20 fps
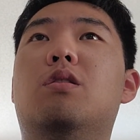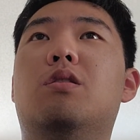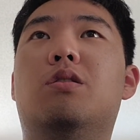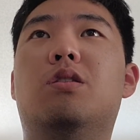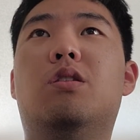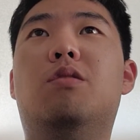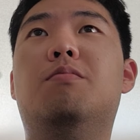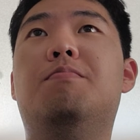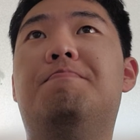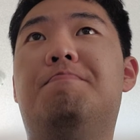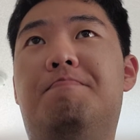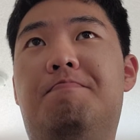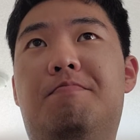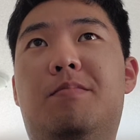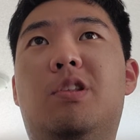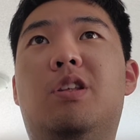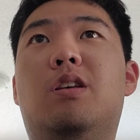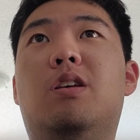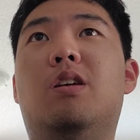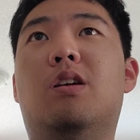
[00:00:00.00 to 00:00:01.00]
So,
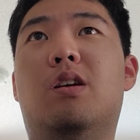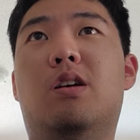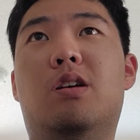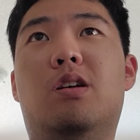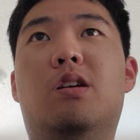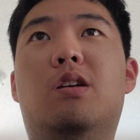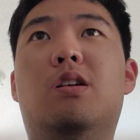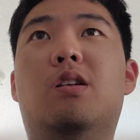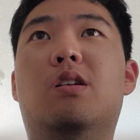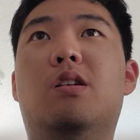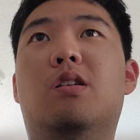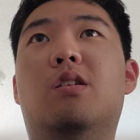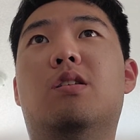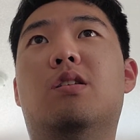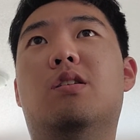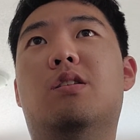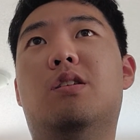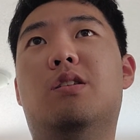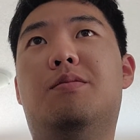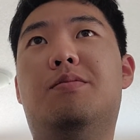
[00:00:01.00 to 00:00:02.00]

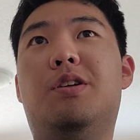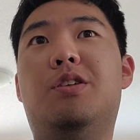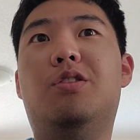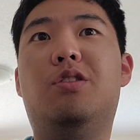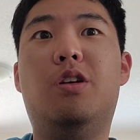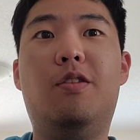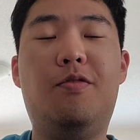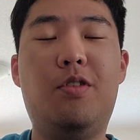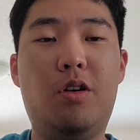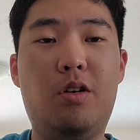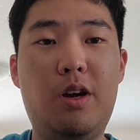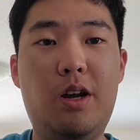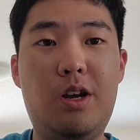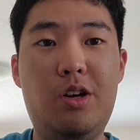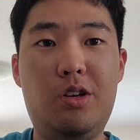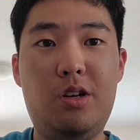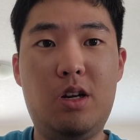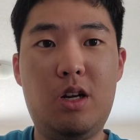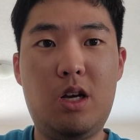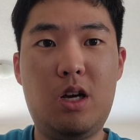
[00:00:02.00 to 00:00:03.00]
especially if you're
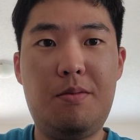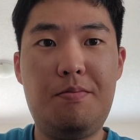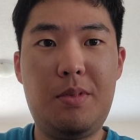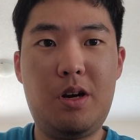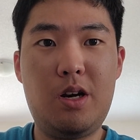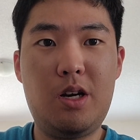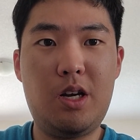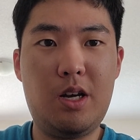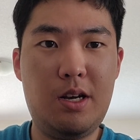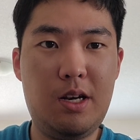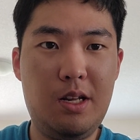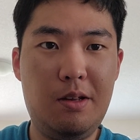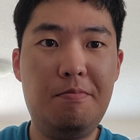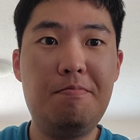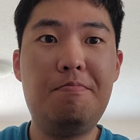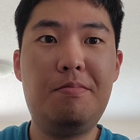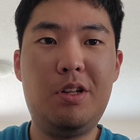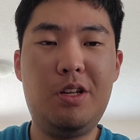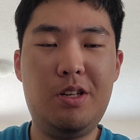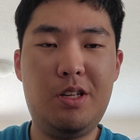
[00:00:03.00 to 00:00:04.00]
Asian American,
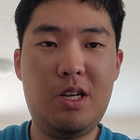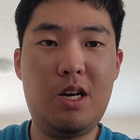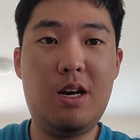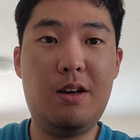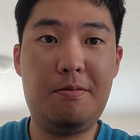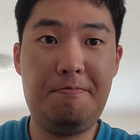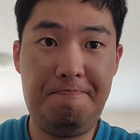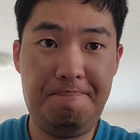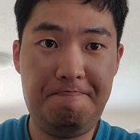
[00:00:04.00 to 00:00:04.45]
please uh,